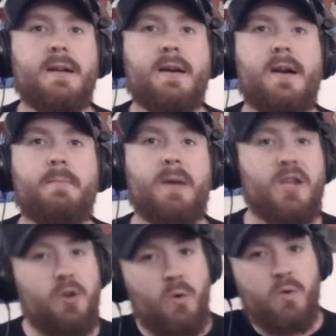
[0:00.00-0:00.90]
But
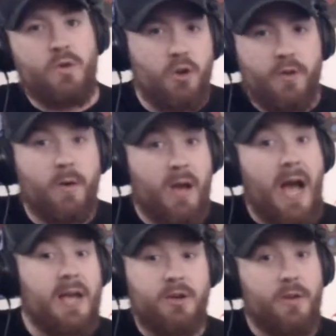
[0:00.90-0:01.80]
you're
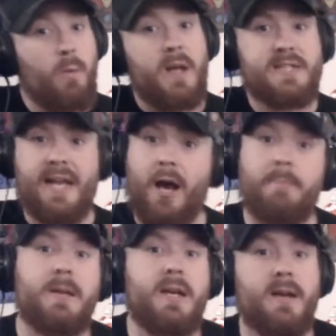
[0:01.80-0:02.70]
the ones that held
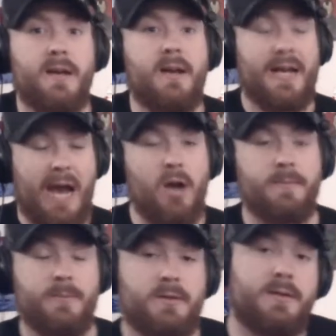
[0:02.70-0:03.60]
me
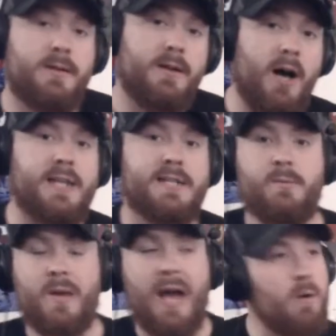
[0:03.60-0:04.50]
accountable. Honestly,
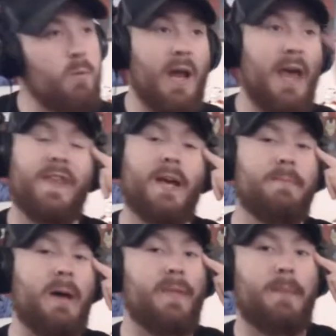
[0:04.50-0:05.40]
when I think
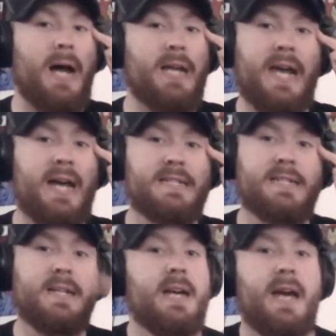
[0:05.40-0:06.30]
about the podcast
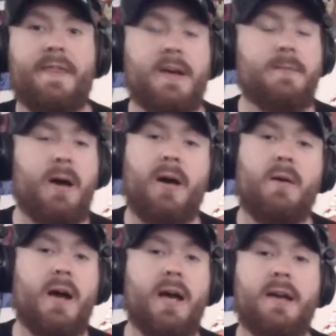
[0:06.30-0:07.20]
and think about
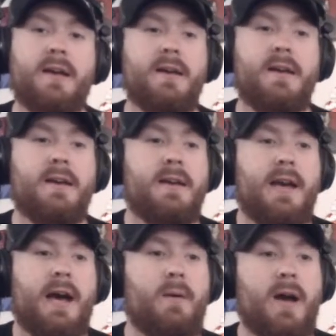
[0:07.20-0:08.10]
how
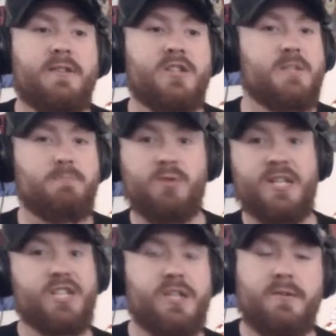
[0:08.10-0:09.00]
I just
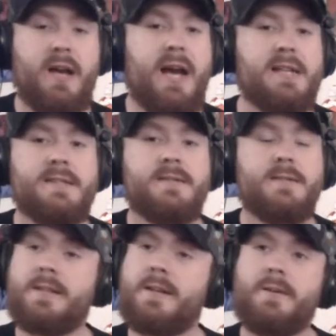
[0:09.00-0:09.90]
preach to you guys,
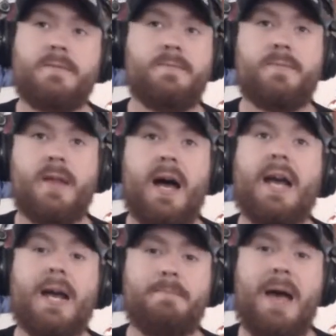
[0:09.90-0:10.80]
I
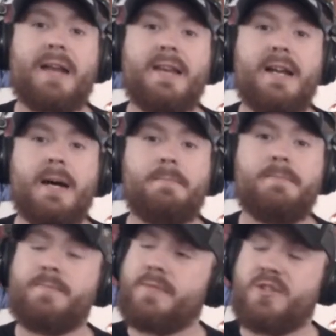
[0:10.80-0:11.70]
got to back that up.
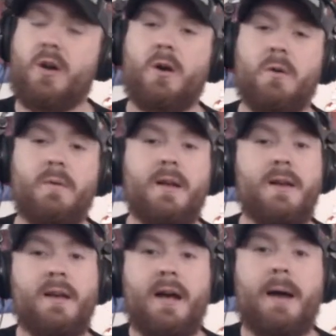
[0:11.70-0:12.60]
So
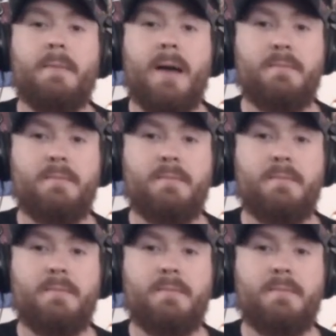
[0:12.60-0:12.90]
I'm